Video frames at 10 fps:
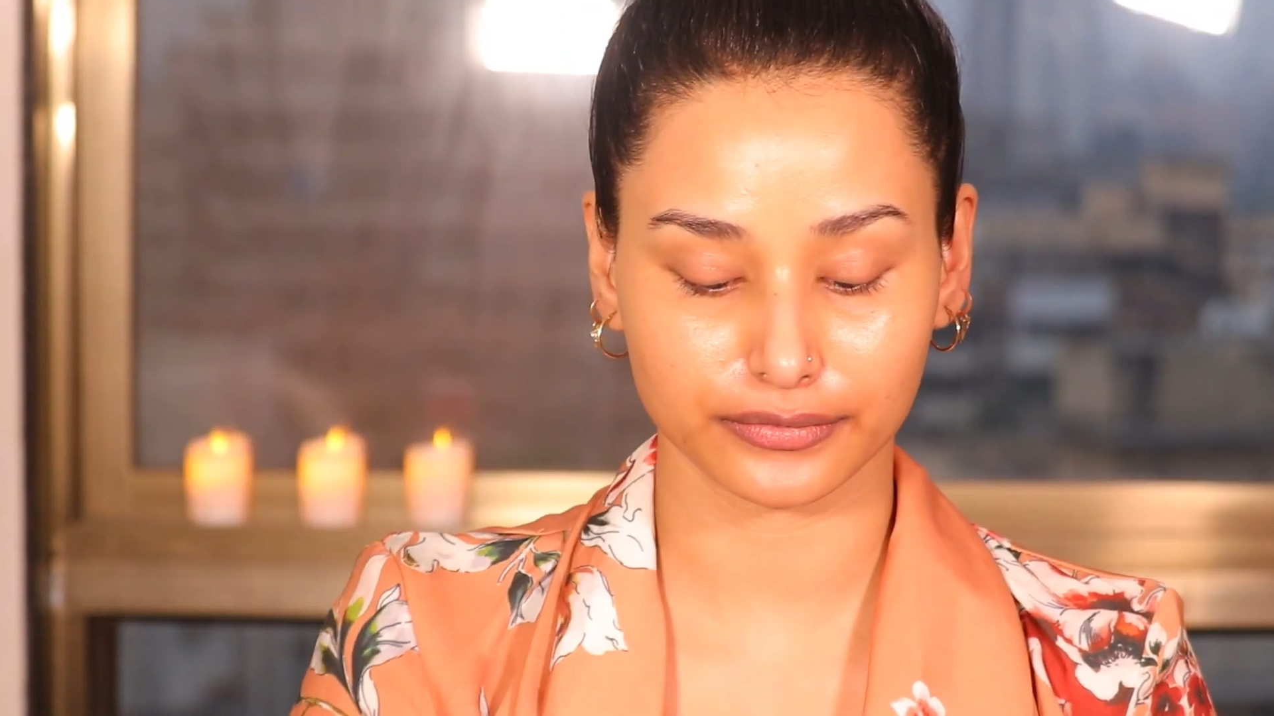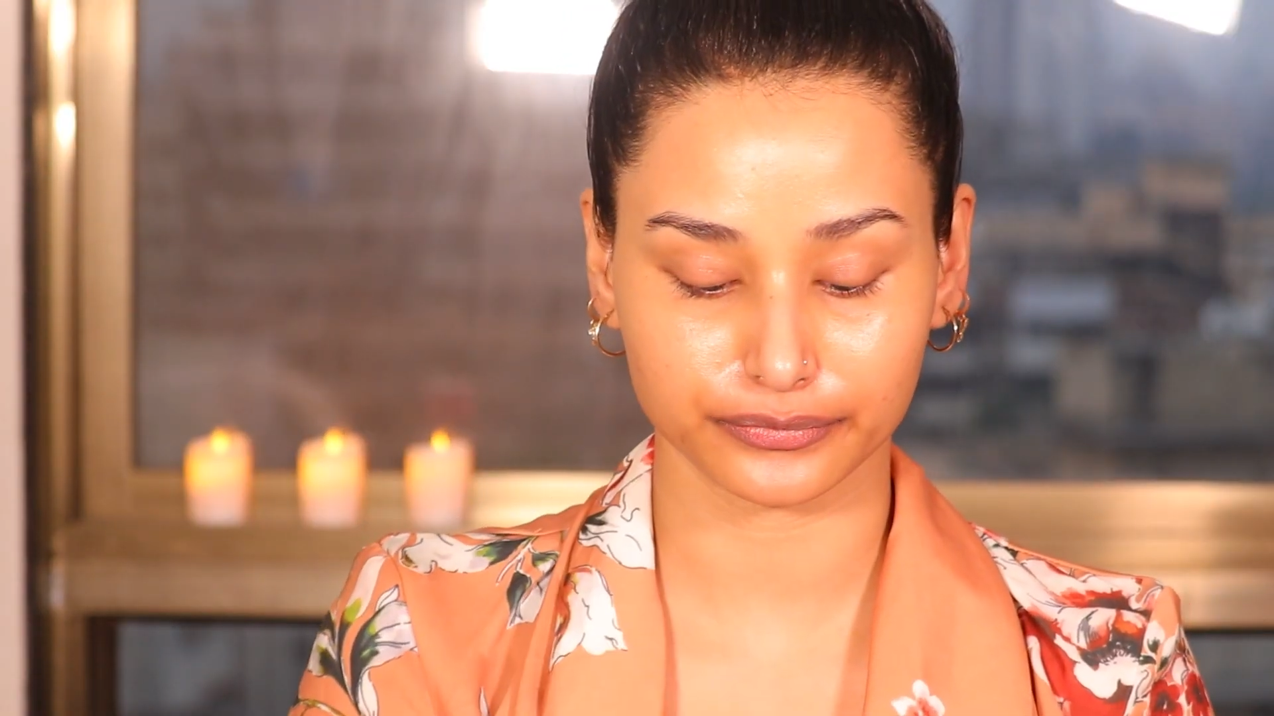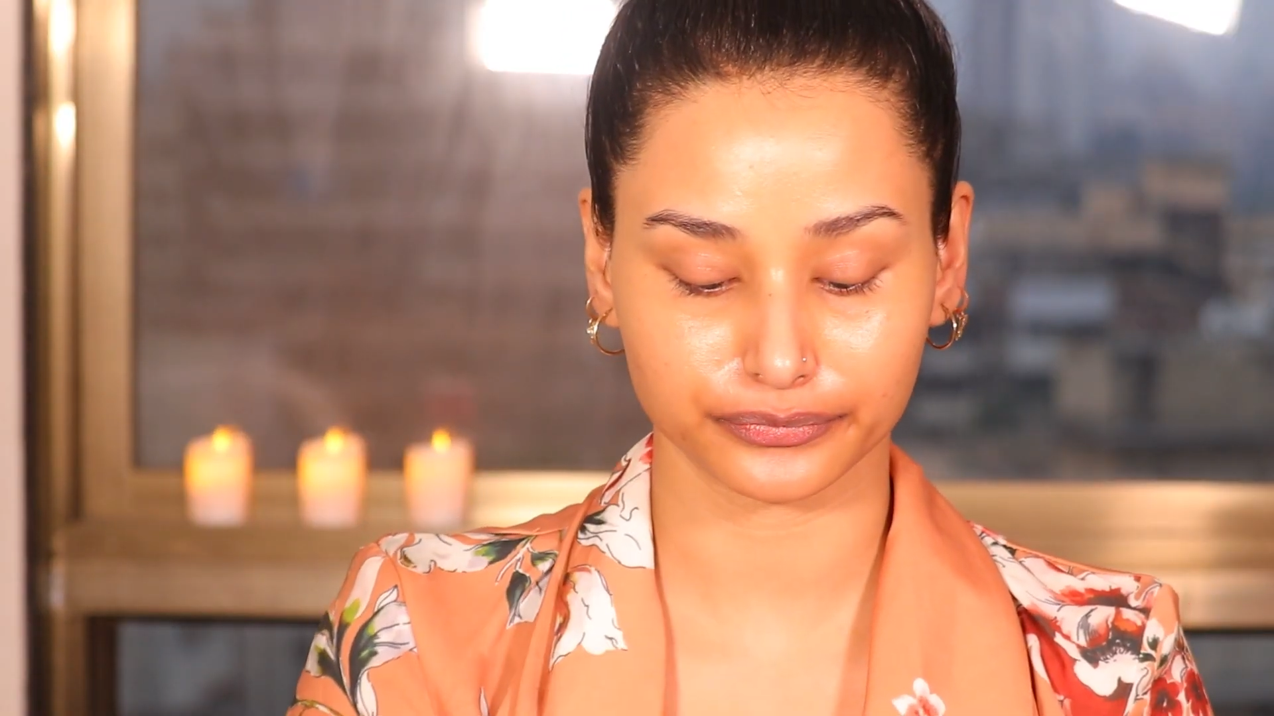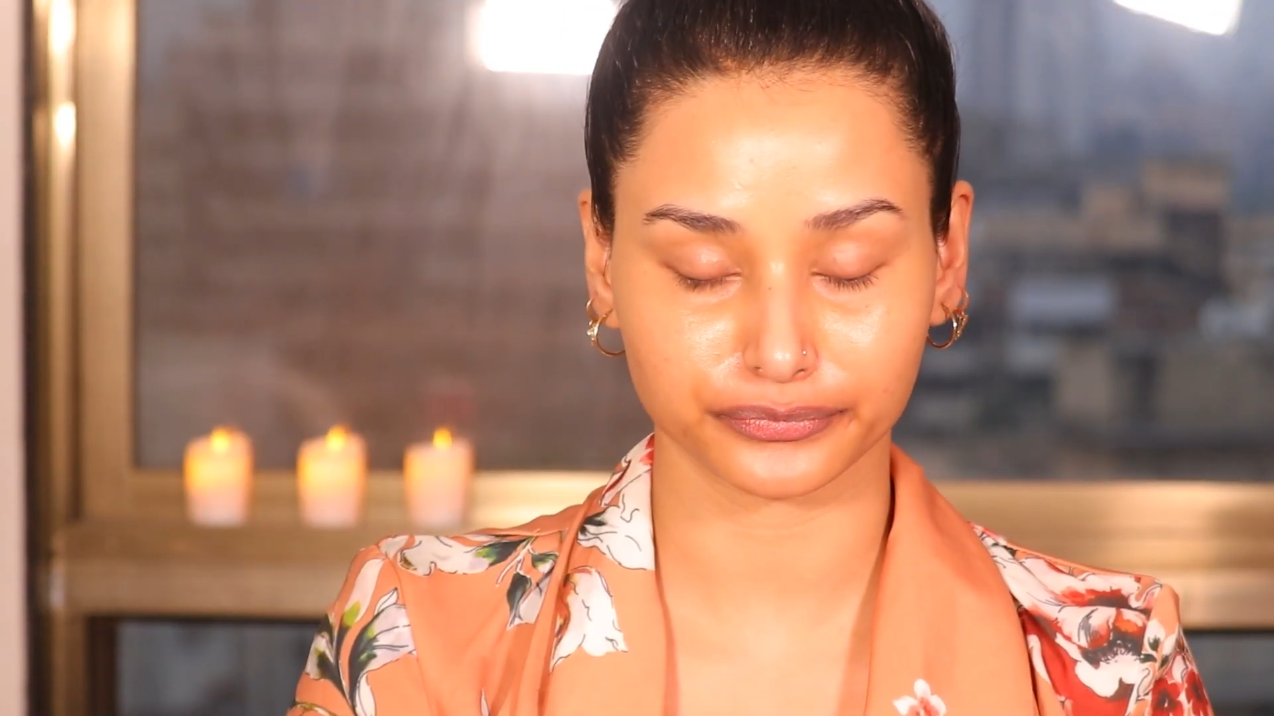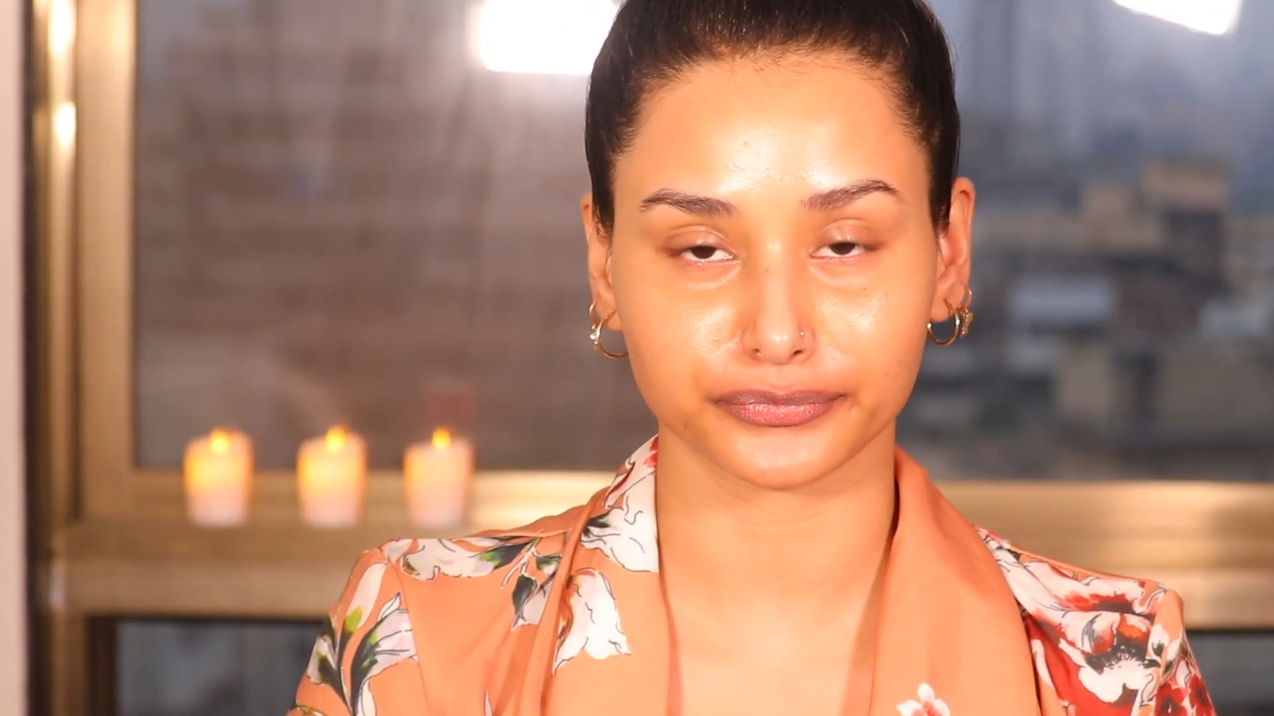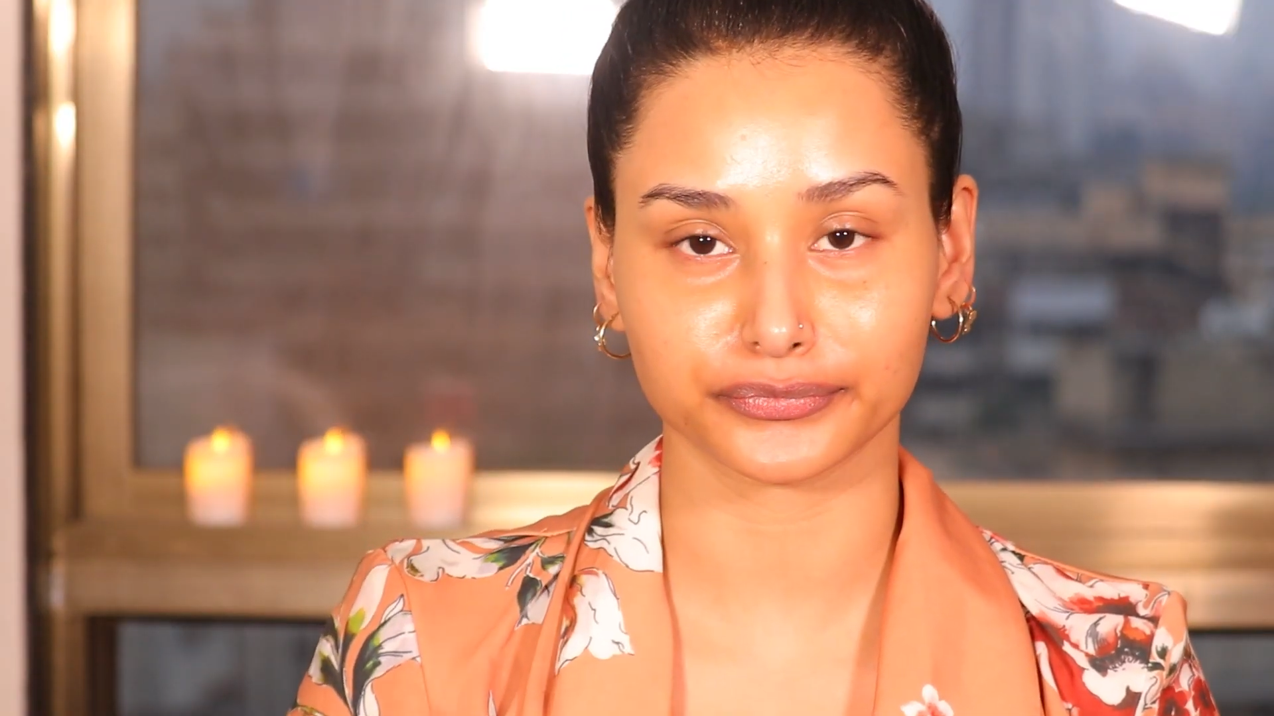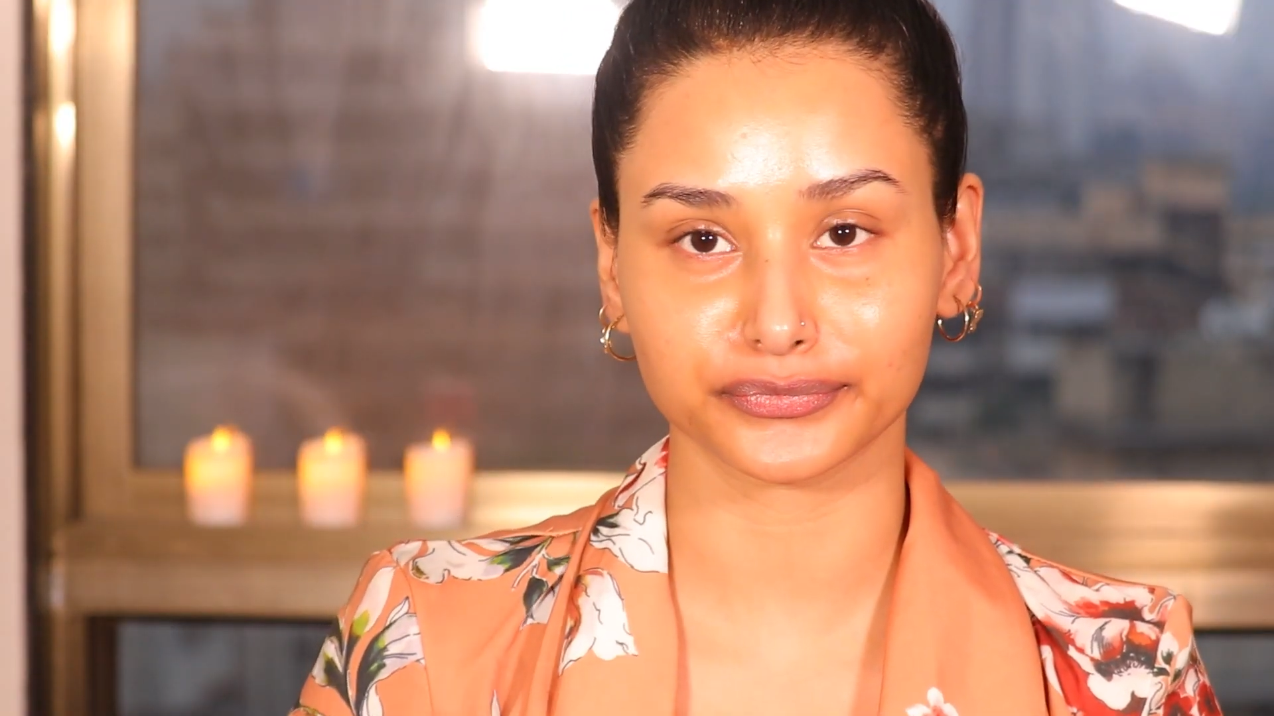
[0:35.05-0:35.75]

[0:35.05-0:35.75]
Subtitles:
every day.